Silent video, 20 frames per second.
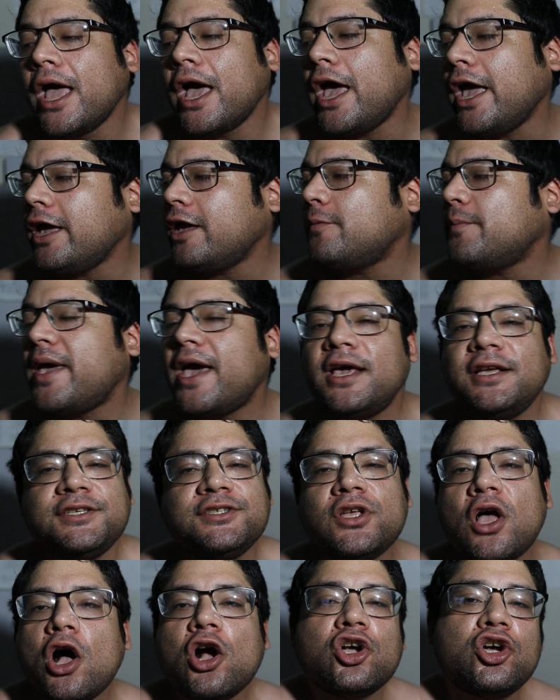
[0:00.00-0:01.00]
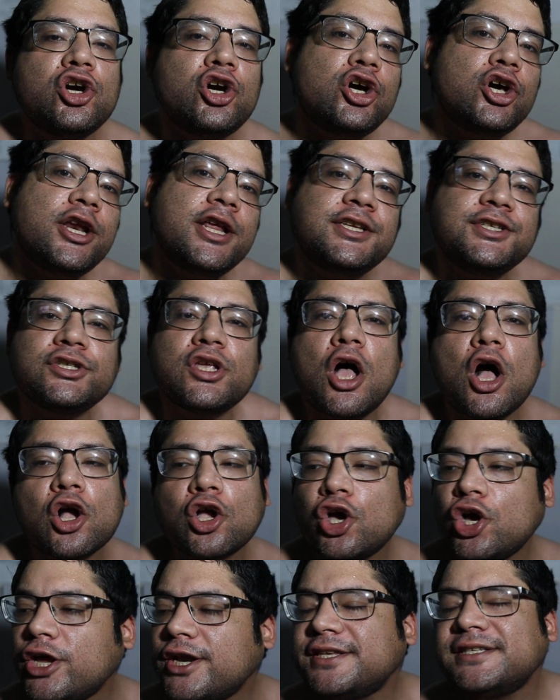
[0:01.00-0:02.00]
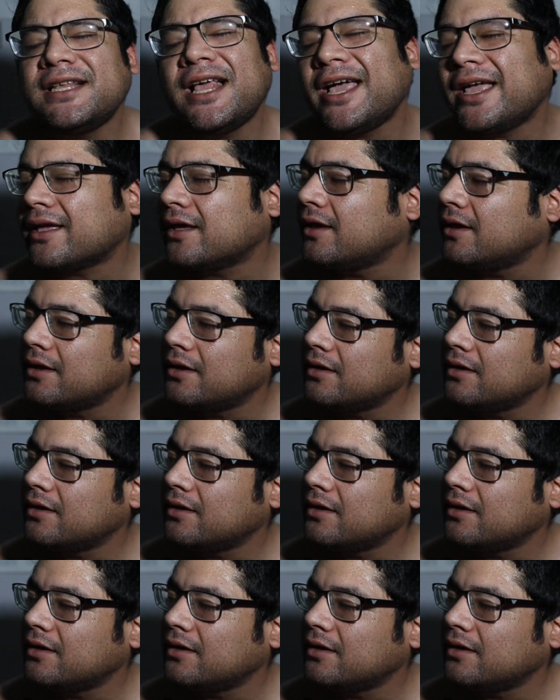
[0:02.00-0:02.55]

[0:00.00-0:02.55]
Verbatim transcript: Hey, man, it's all good. It's all good. It's like,